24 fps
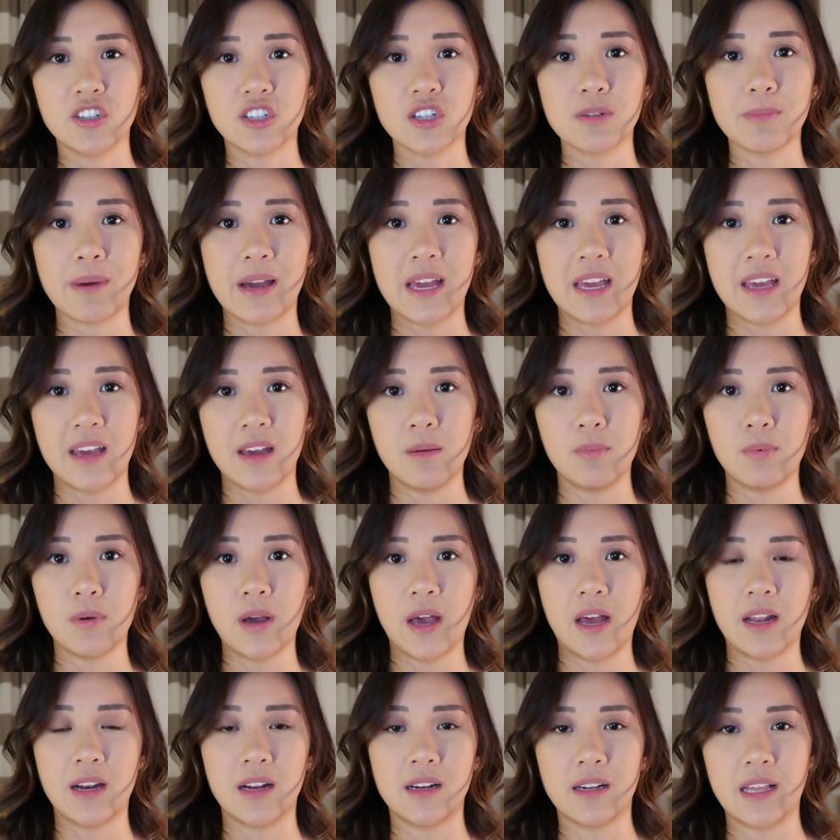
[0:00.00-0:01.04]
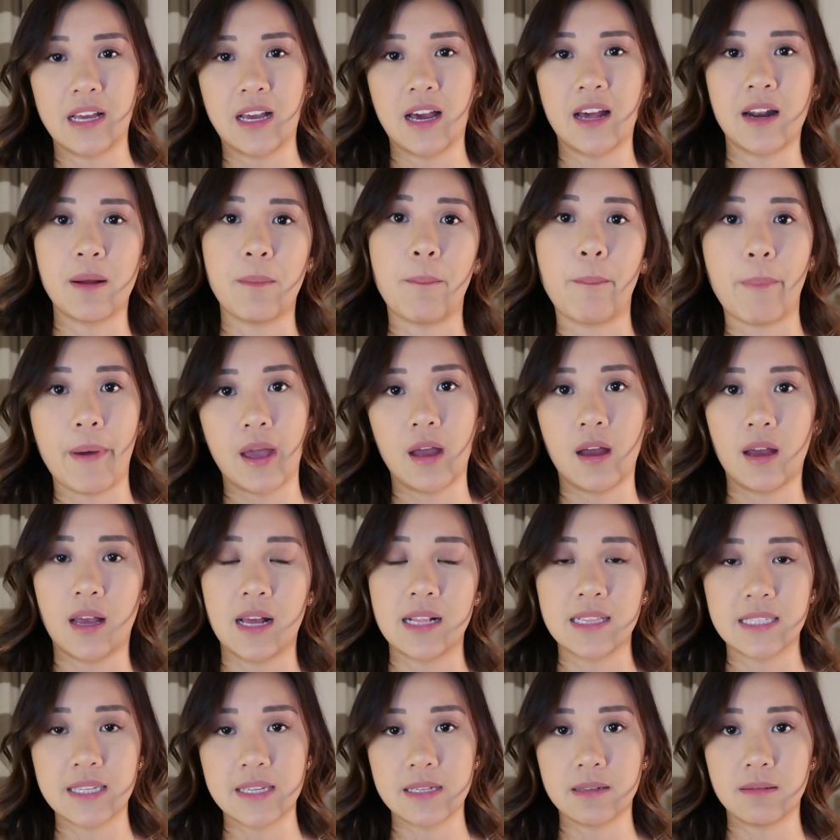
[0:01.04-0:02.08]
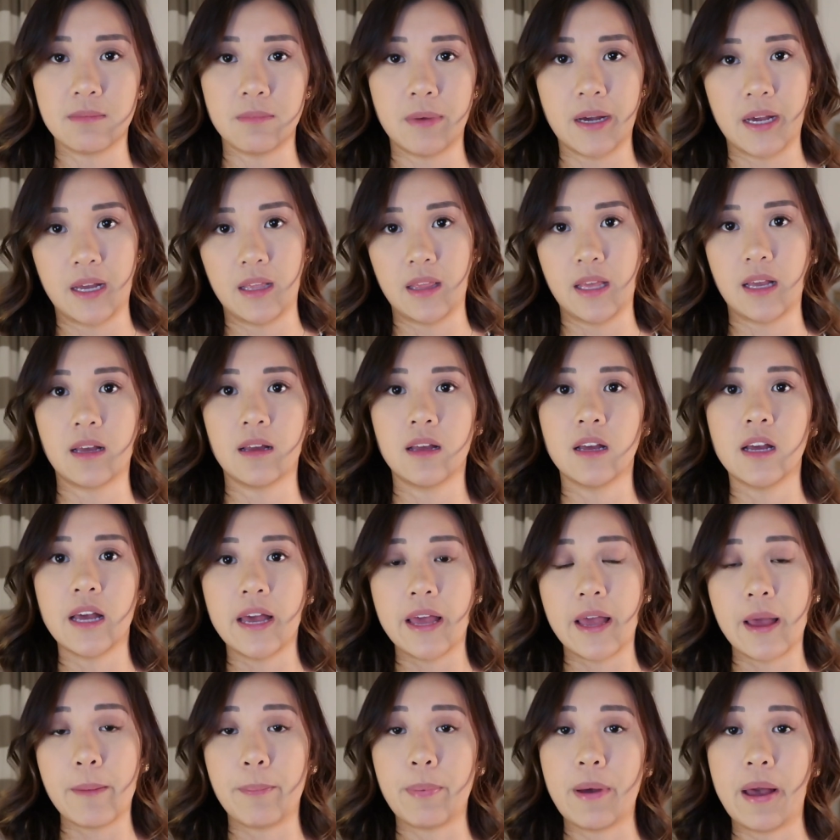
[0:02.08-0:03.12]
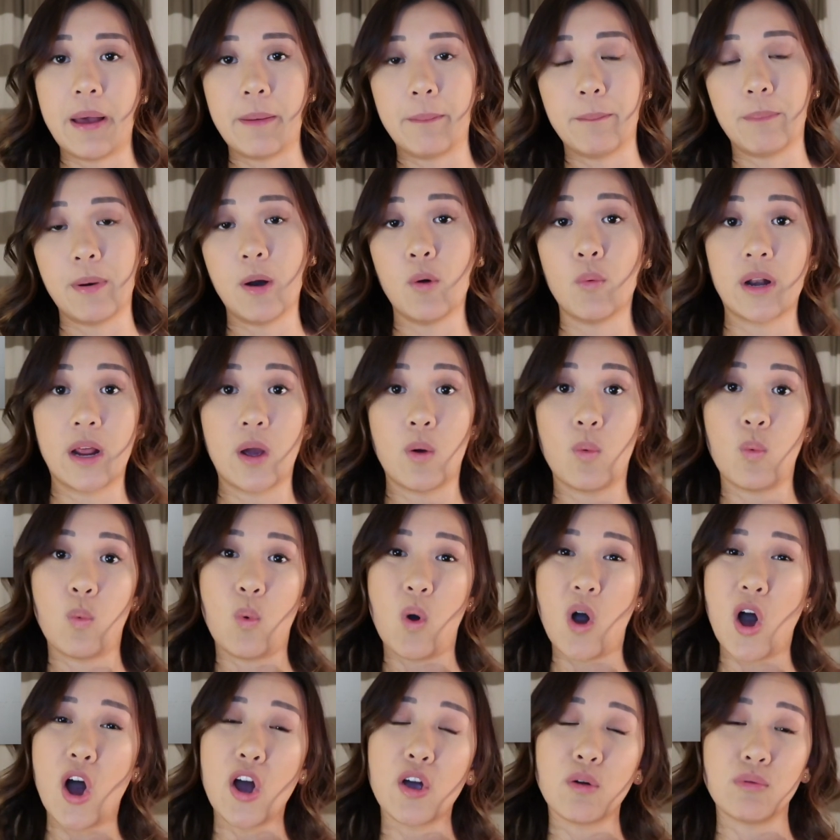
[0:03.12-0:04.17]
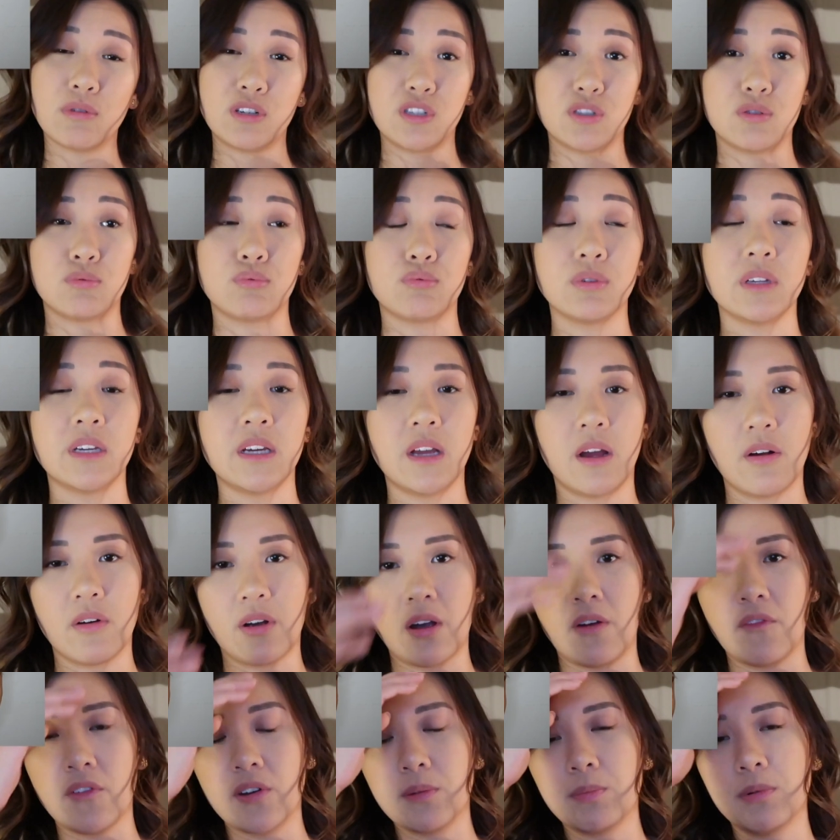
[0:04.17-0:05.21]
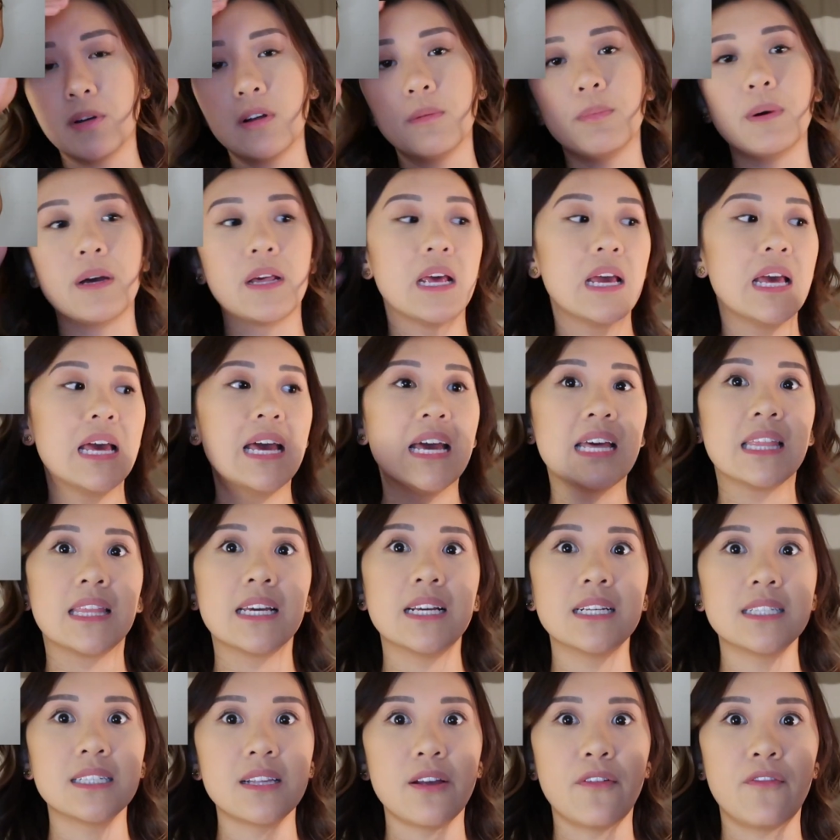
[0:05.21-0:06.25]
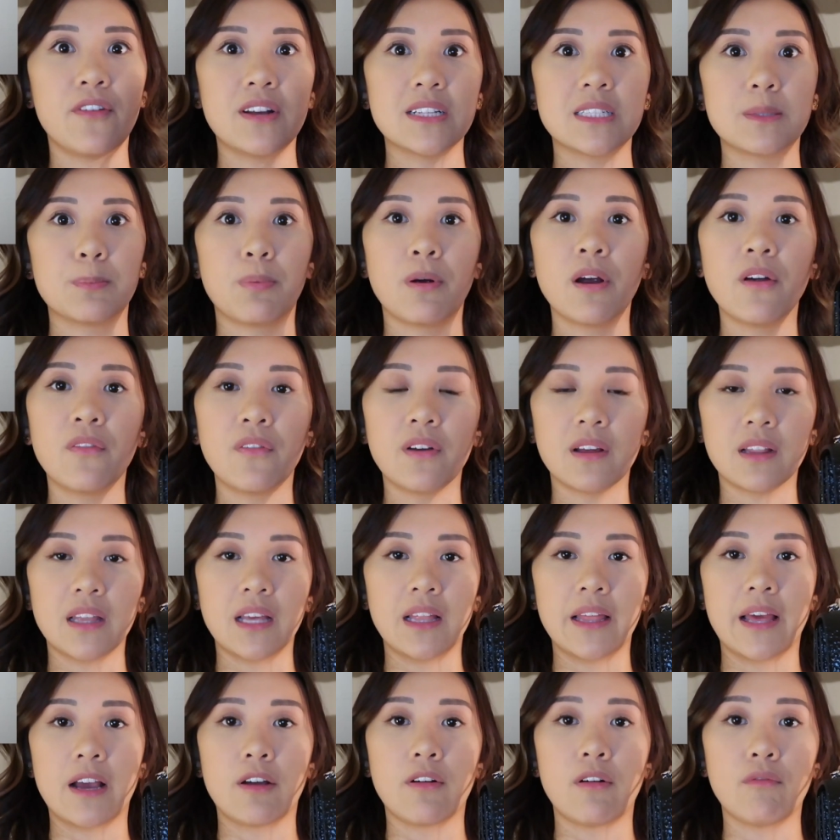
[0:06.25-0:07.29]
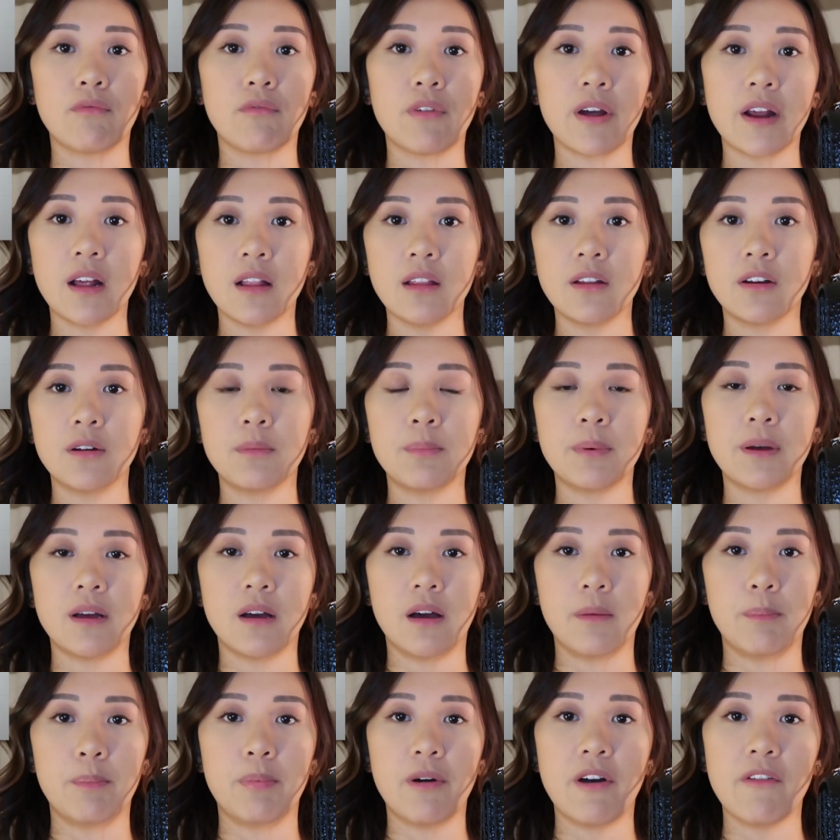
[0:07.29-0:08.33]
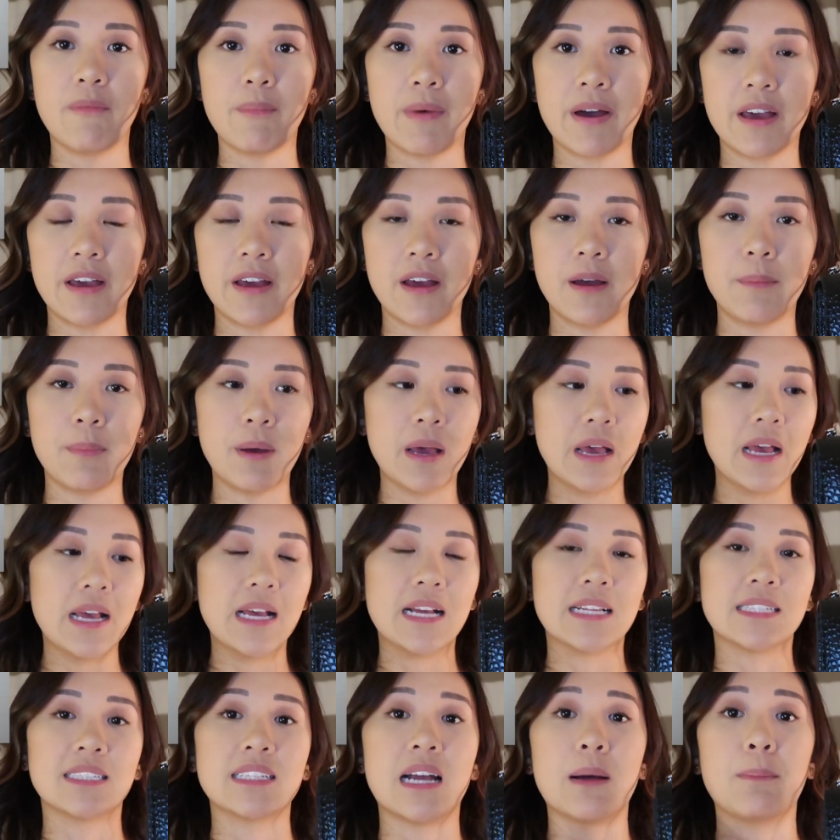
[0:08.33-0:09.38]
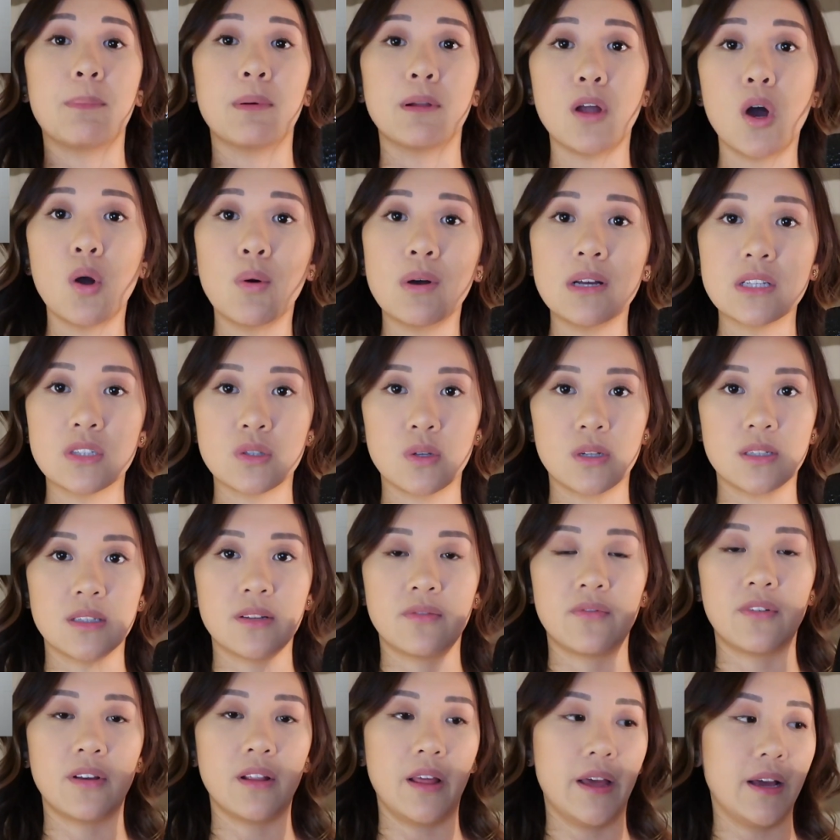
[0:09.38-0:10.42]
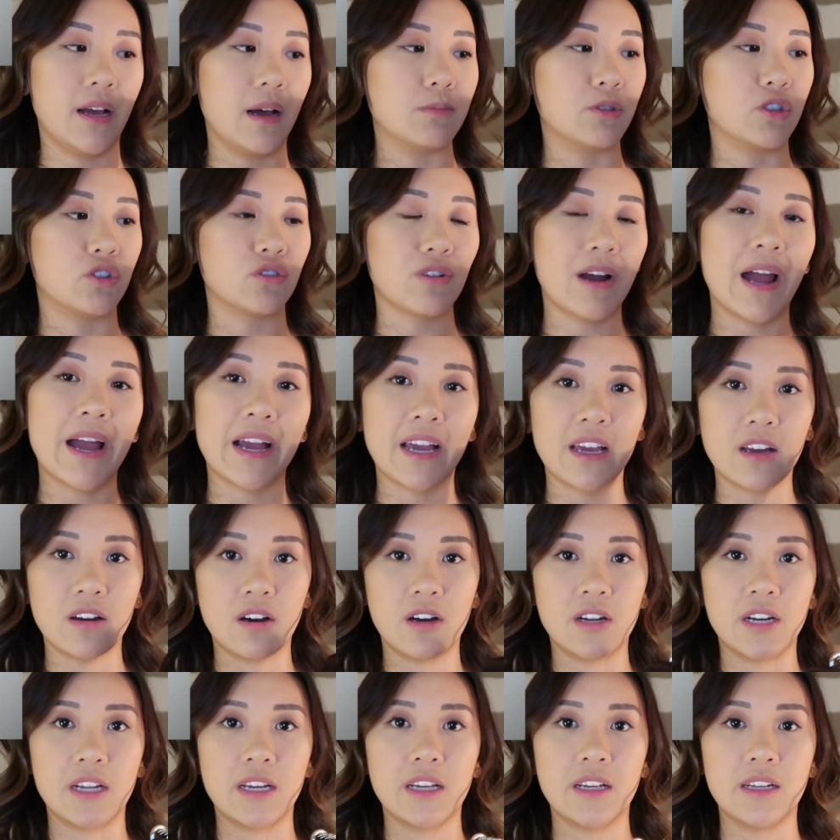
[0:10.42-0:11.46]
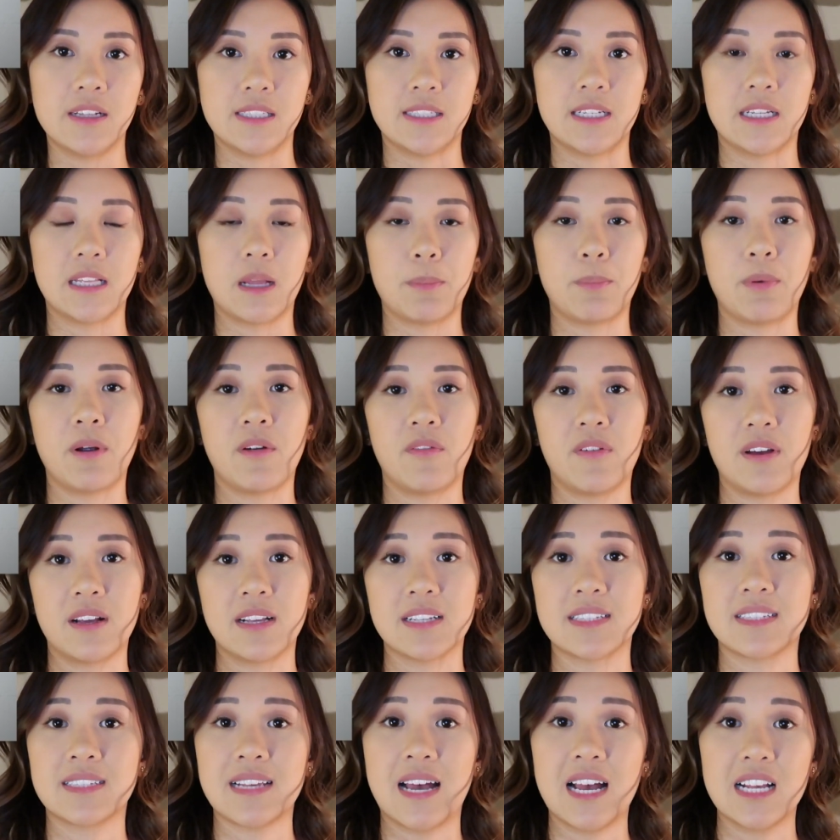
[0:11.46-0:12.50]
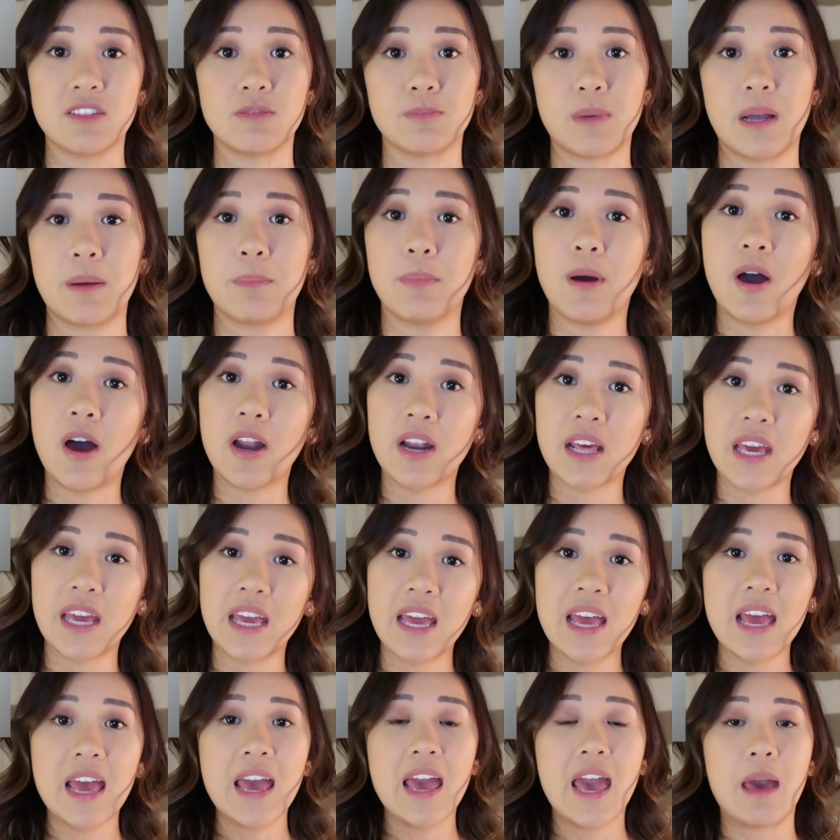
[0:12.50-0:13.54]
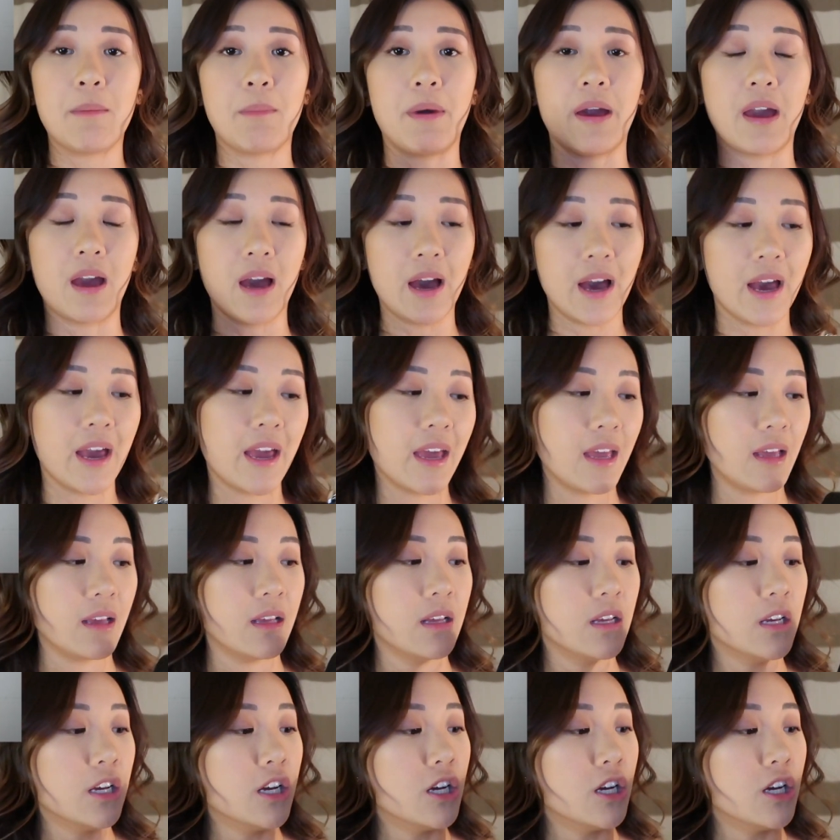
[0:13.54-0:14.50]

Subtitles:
under my hip, and then they kind of bang against my like hip and butt when I walk, which is really uncomfortable. But this fits perfectly, like right a little bit above my hip. It's not below it, so it doesn't feel like I'm dragging on it. It's like the perfect size for my body and my height.